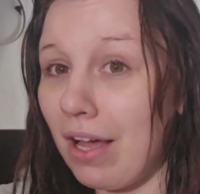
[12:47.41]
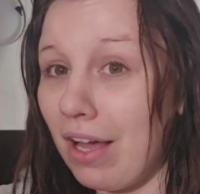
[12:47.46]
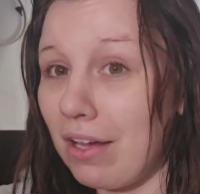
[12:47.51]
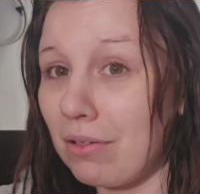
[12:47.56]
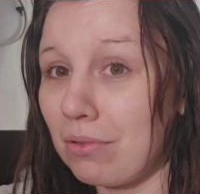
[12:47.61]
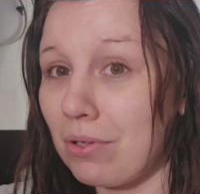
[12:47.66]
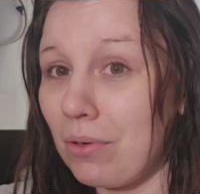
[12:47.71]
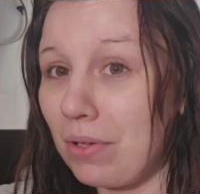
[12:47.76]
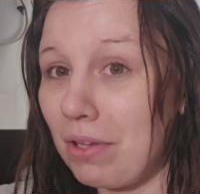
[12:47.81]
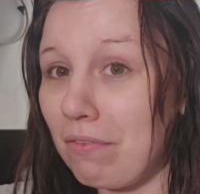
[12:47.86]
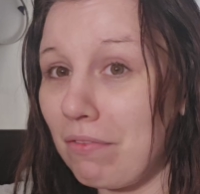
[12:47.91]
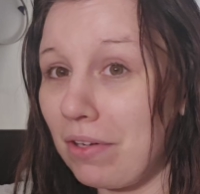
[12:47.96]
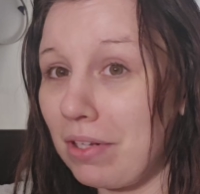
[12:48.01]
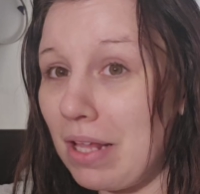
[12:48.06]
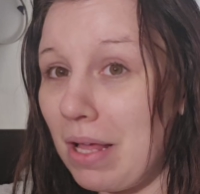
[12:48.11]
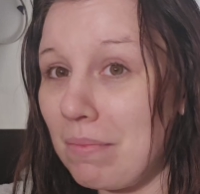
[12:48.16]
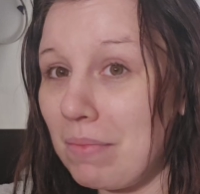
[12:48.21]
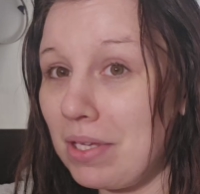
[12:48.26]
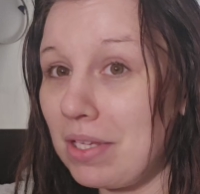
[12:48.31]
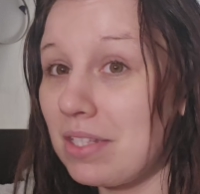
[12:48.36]
I don't know what the fuck
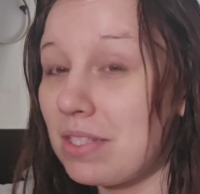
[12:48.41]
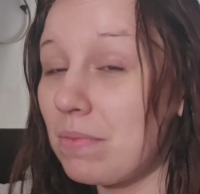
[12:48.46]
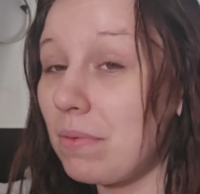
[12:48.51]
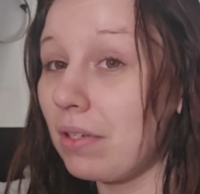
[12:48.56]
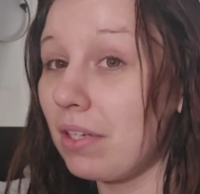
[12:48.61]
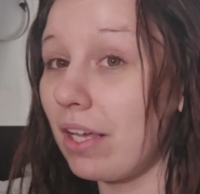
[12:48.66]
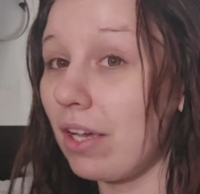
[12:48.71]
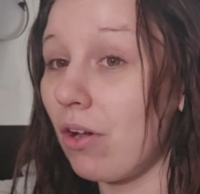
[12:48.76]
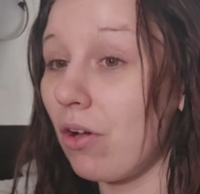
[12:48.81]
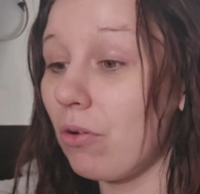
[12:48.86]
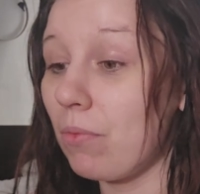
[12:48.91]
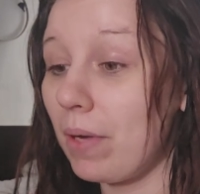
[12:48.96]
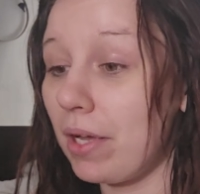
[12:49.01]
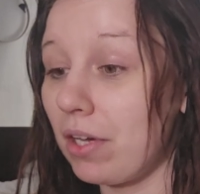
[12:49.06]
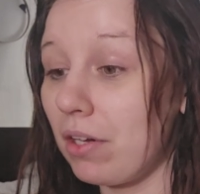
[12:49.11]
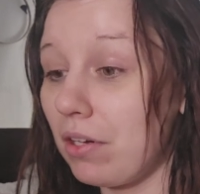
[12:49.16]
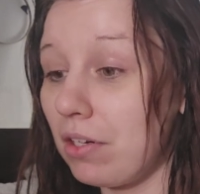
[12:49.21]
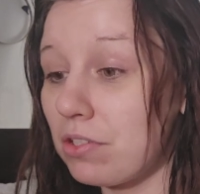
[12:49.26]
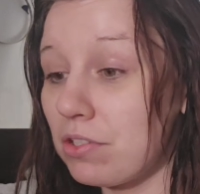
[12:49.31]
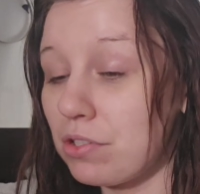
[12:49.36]
that means, but like, oh my
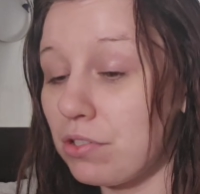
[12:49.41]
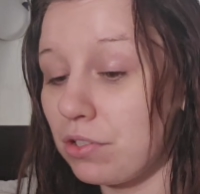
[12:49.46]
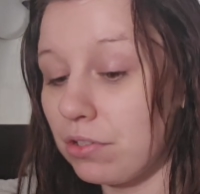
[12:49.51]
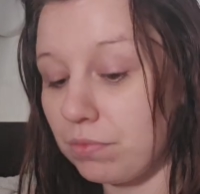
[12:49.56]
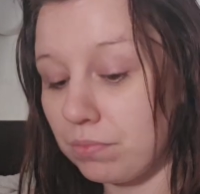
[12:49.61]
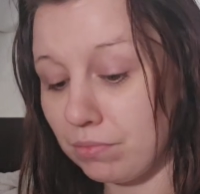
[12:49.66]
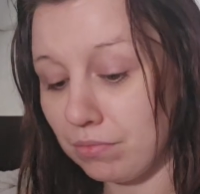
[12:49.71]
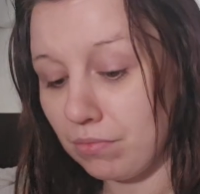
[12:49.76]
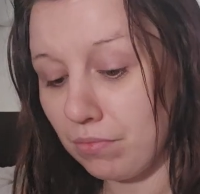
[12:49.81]
gosh, dude.